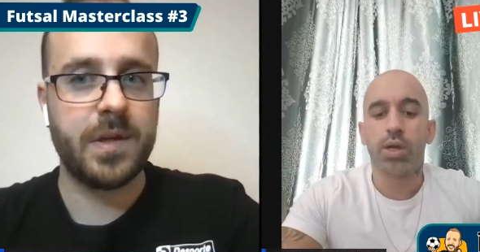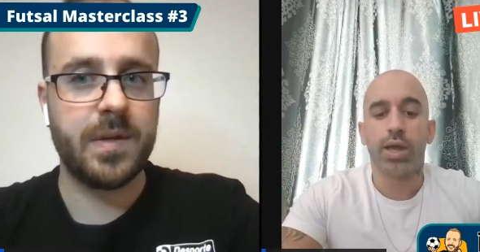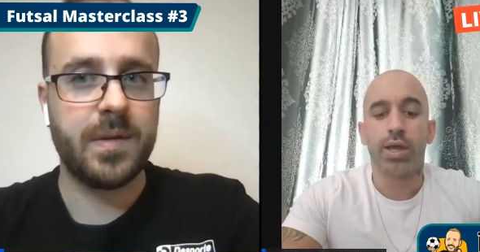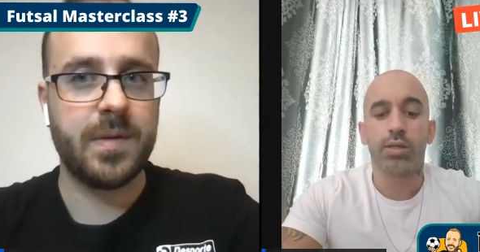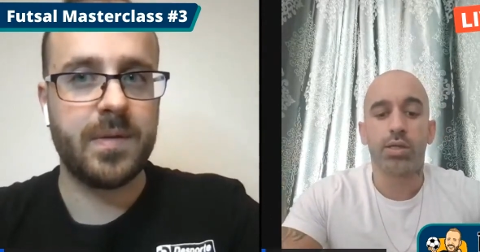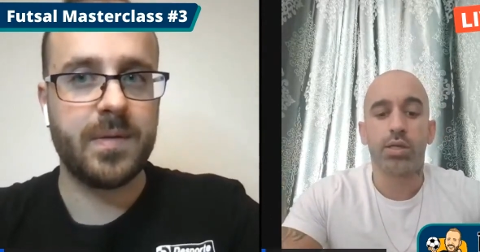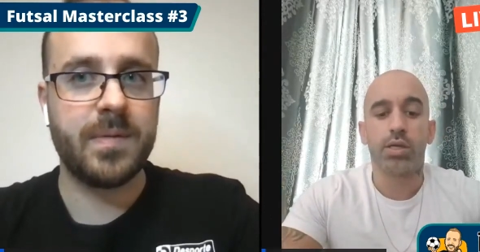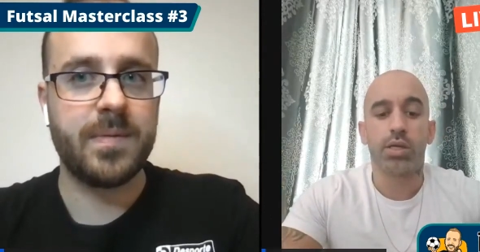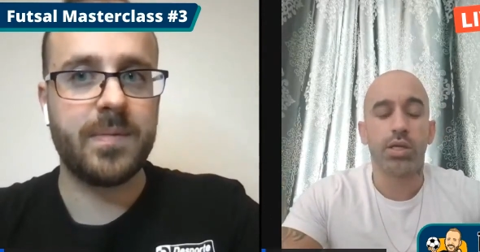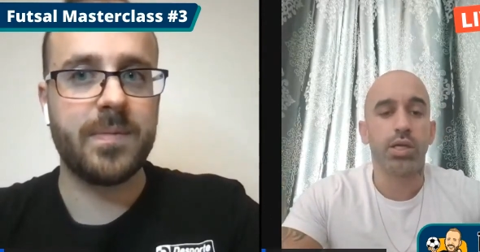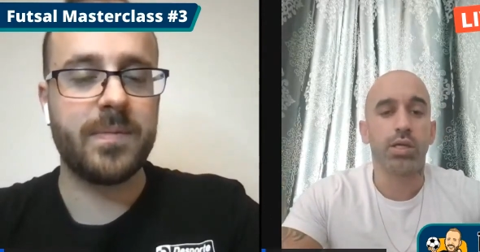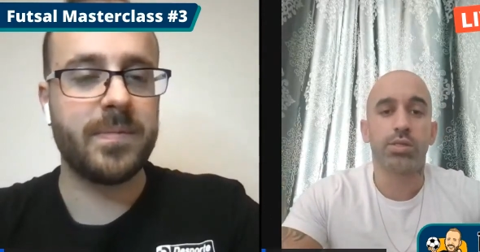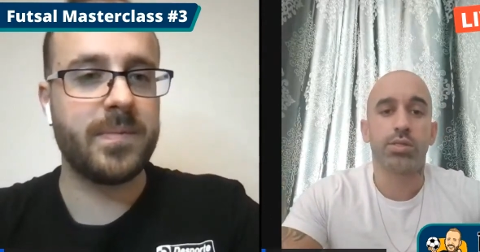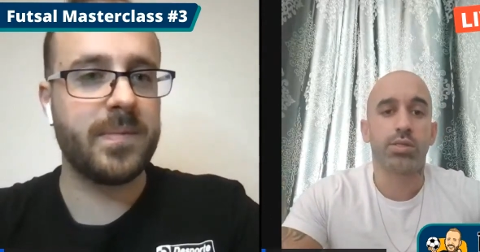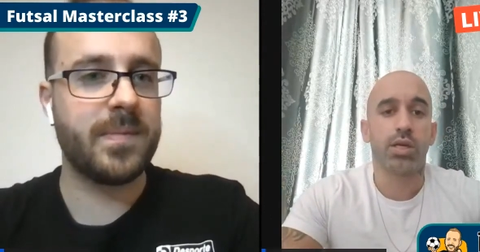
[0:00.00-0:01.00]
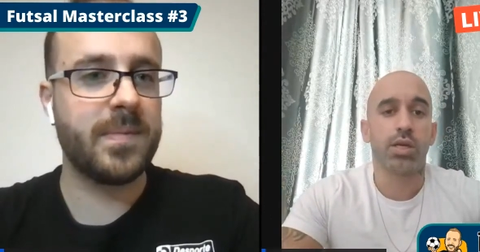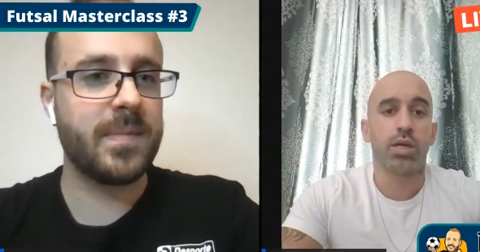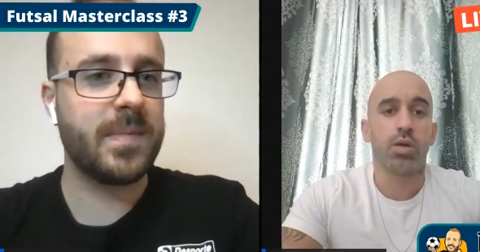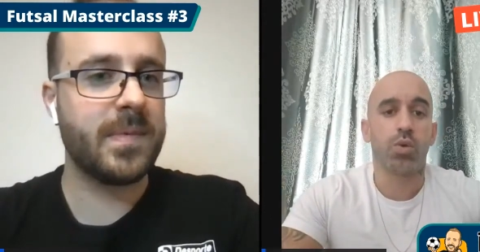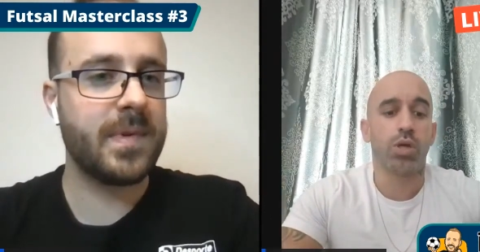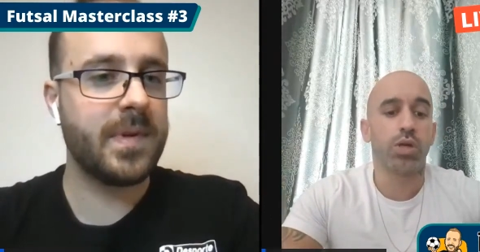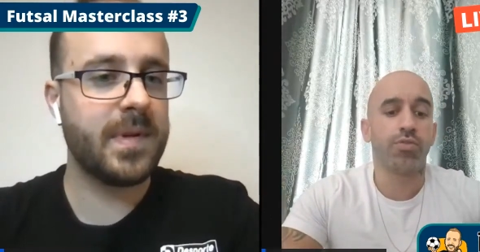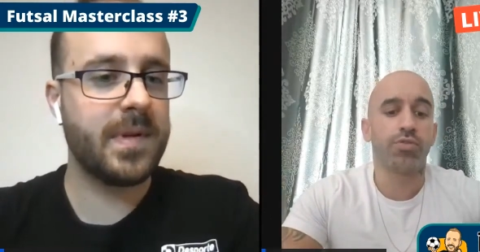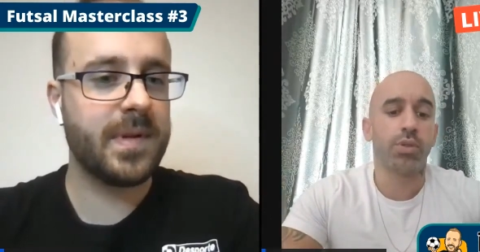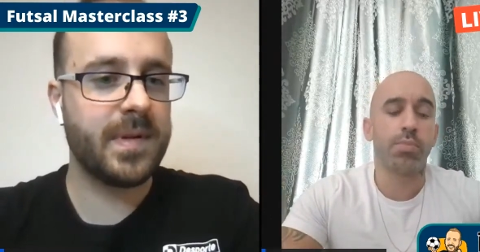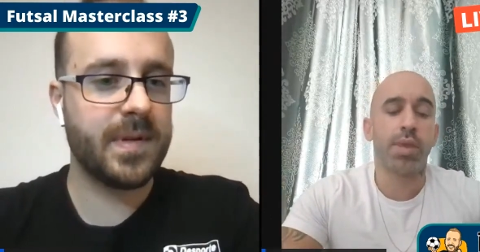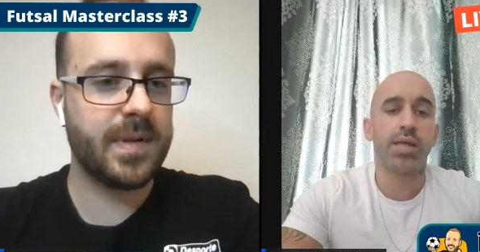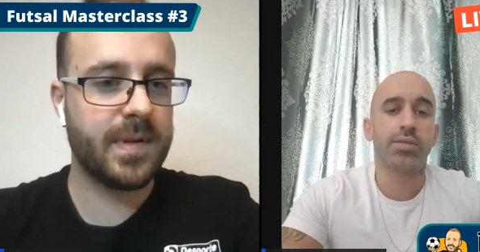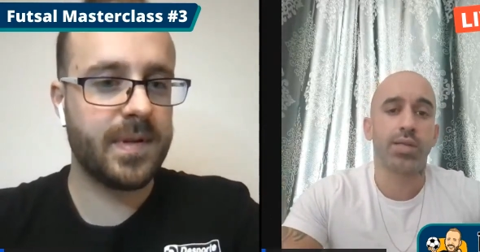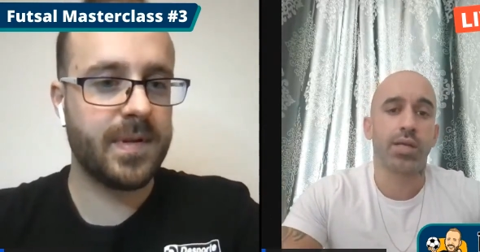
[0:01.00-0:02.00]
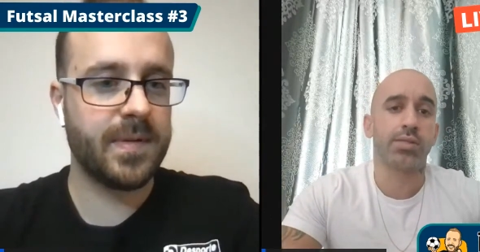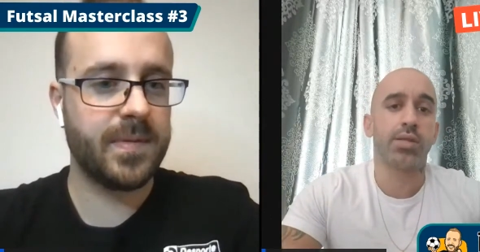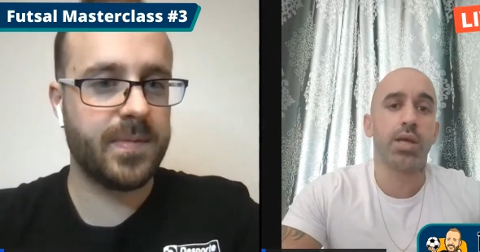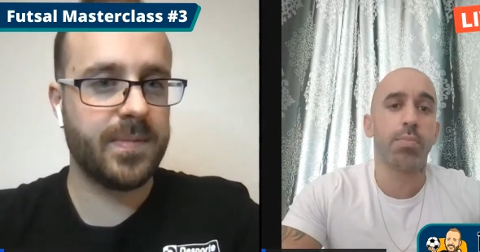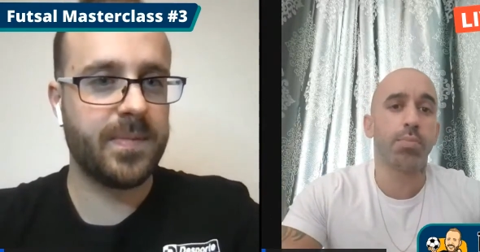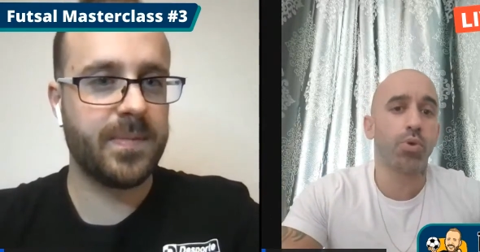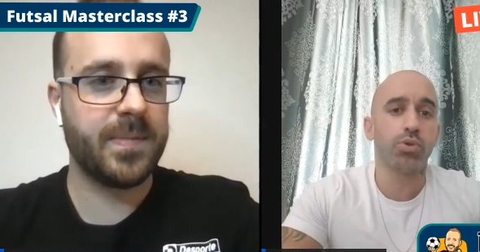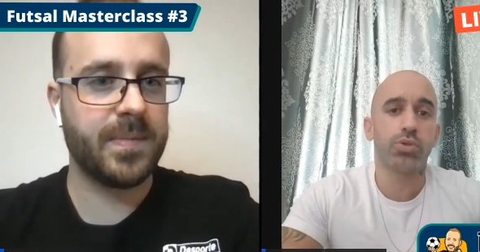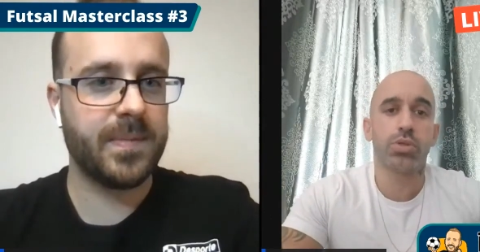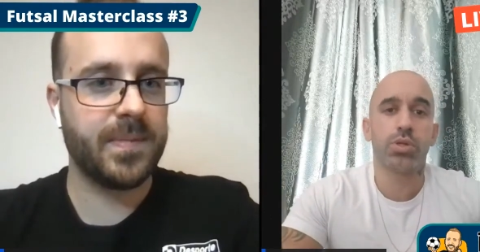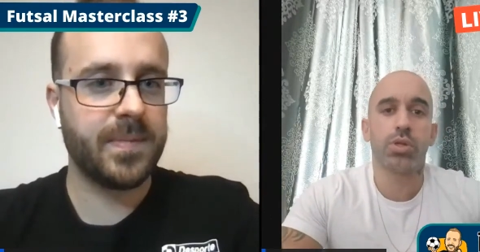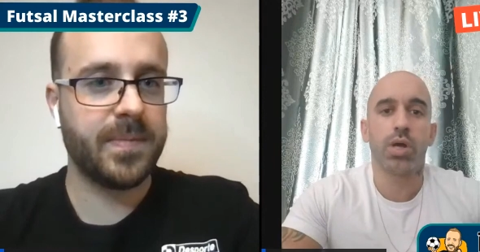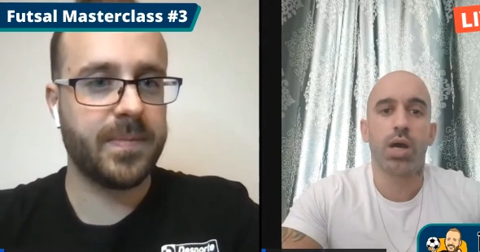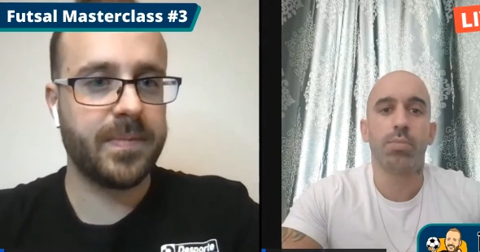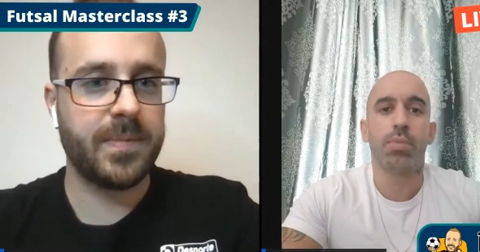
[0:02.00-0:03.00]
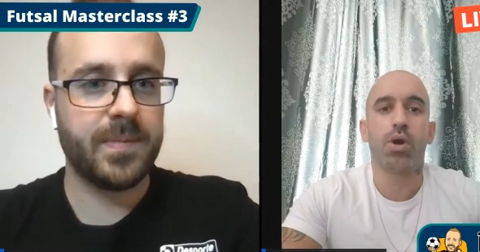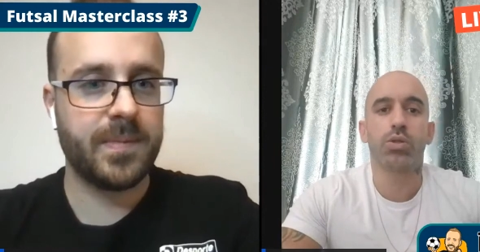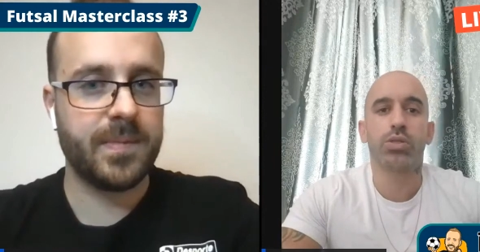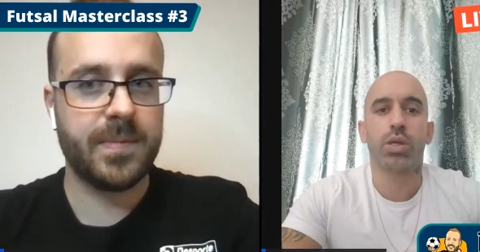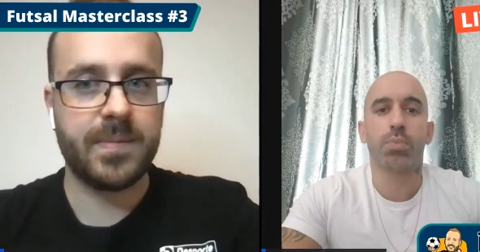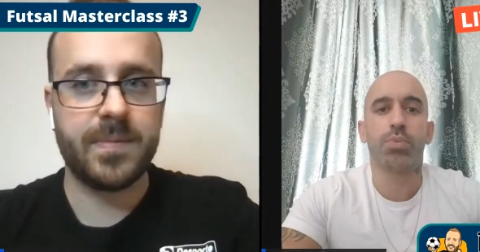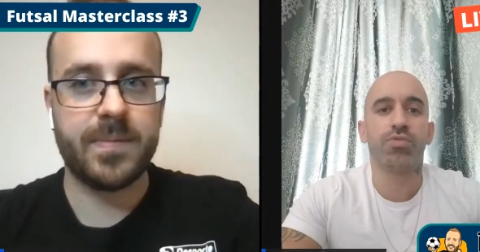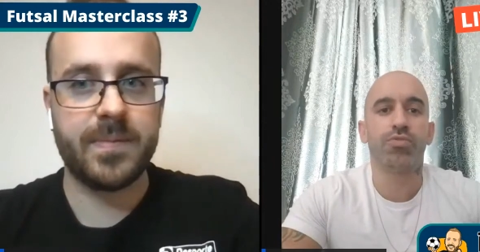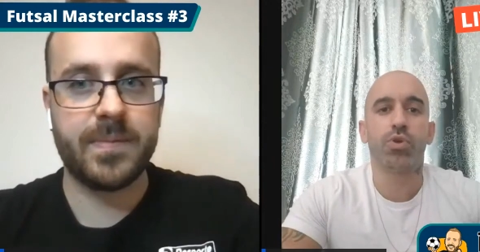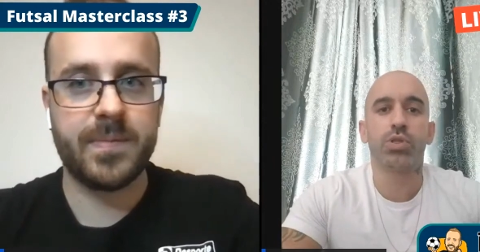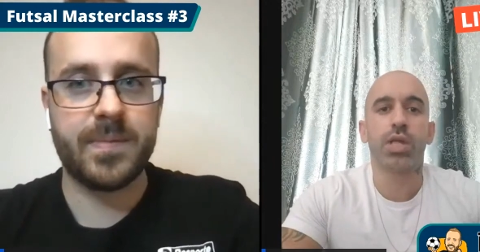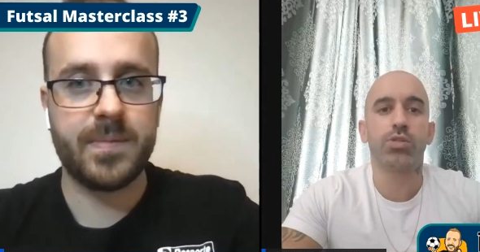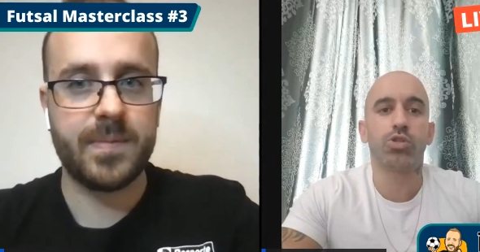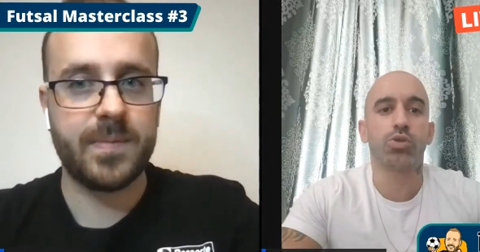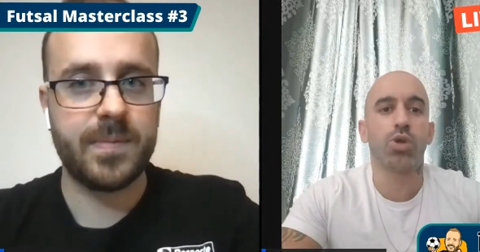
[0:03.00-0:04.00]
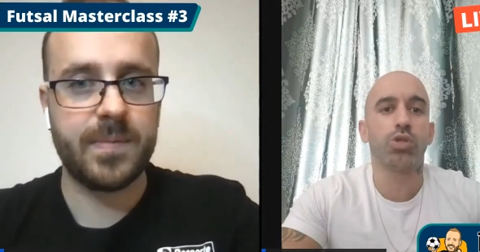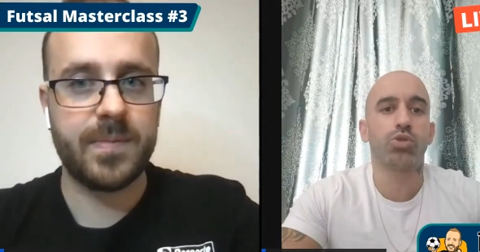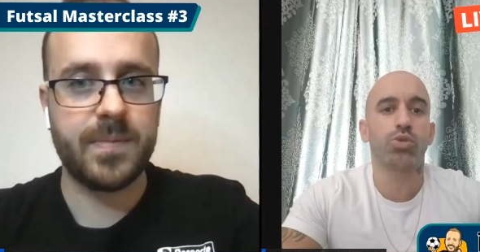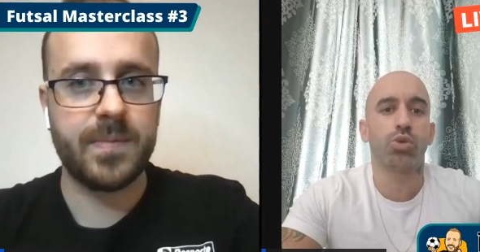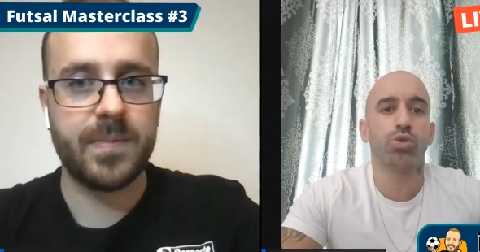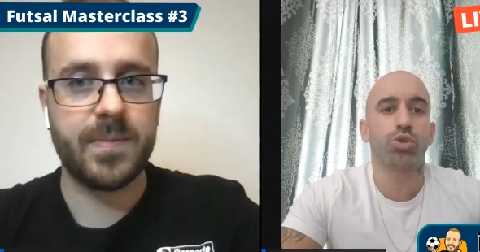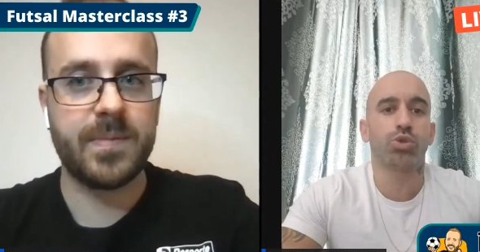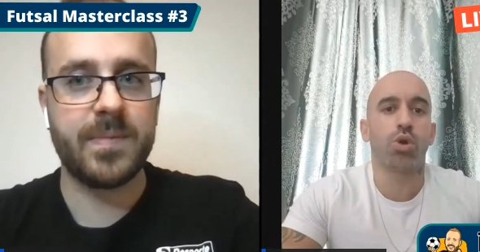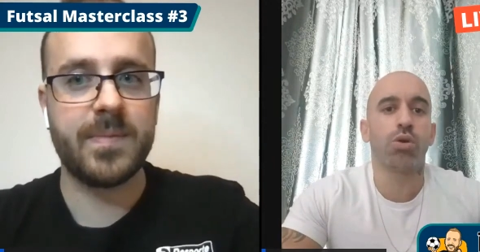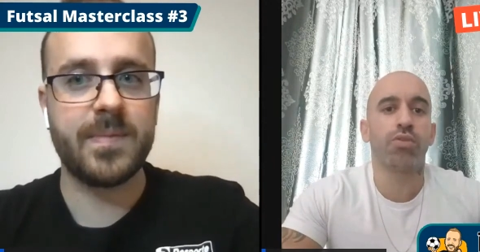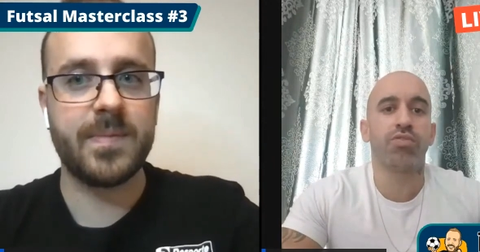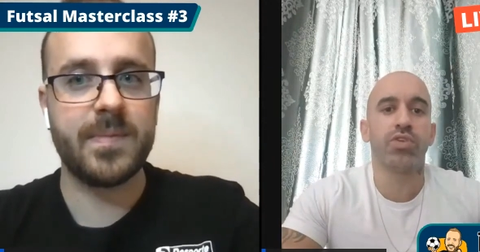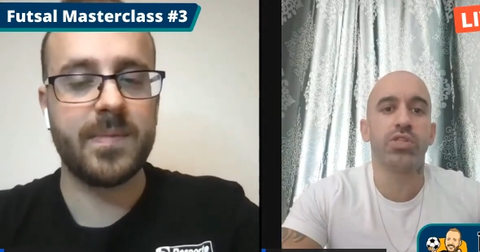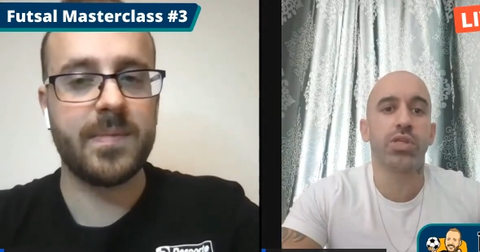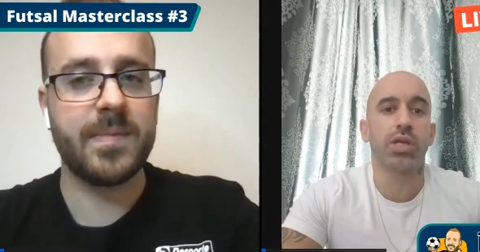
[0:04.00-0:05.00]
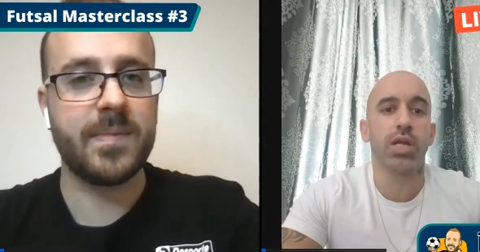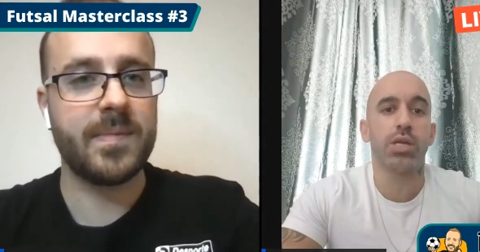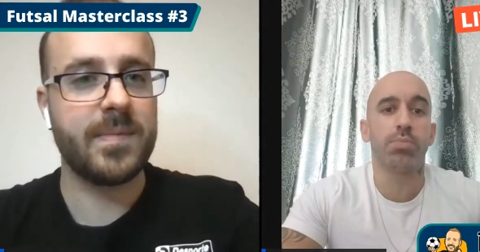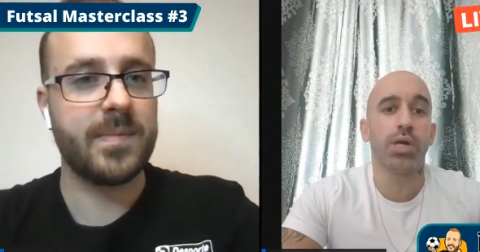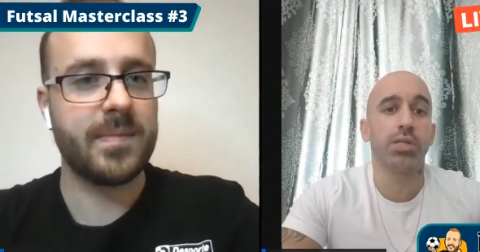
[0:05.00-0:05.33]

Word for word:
Speaker 1: and he's uh, one of the best examples about a pivot that's not so strong physically,